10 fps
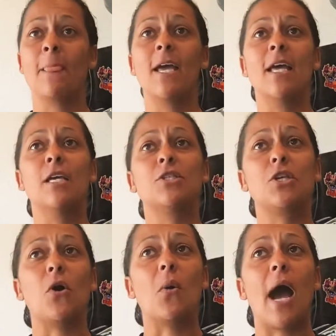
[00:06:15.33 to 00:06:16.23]

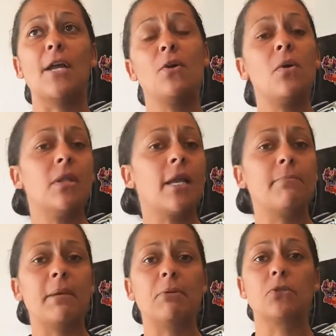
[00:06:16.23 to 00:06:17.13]
So I know a lot of
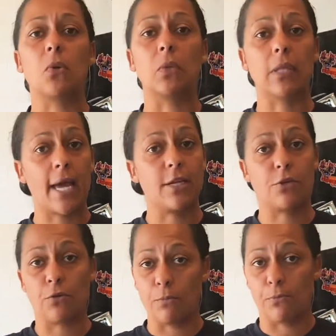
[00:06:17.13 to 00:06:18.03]
people don't like
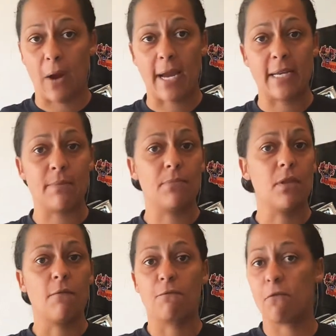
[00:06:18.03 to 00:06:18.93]
group riding
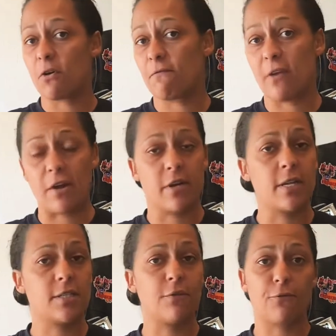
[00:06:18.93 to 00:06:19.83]
for various
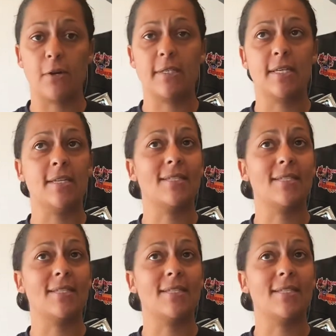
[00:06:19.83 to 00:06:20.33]
of reasons.